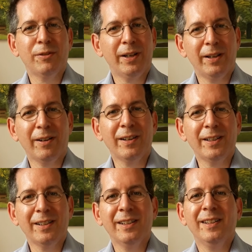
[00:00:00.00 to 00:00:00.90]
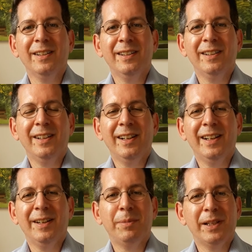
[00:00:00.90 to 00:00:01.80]
great art,
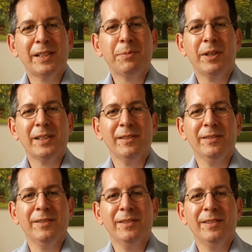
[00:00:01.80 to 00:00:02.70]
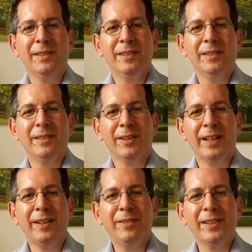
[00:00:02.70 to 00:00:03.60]
and be expressive. Don't let
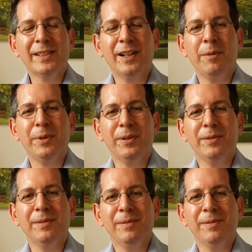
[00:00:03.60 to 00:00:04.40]
anything stop you.